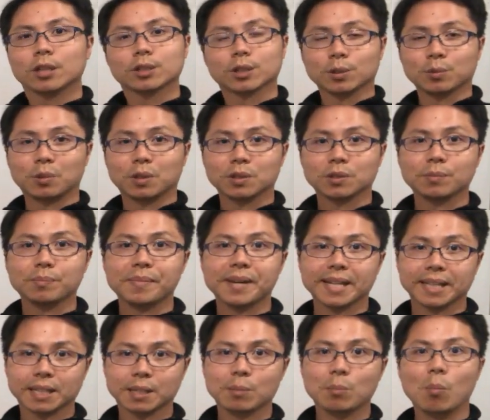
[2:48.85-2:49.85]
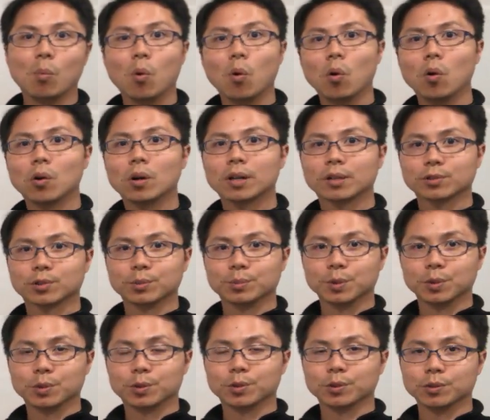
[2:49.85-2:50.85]
so you want to make more
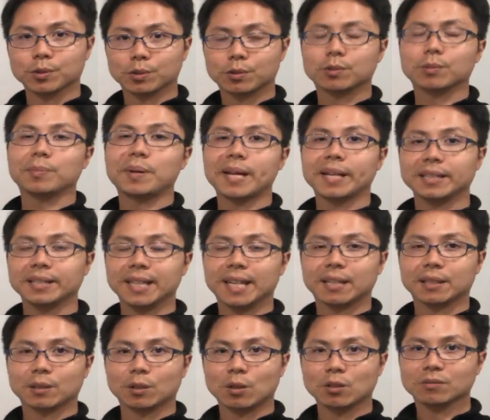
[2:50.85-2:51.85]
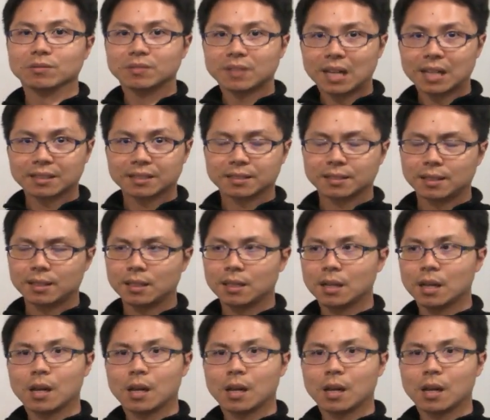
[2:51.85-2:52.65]
contributions to pay down the loan faster.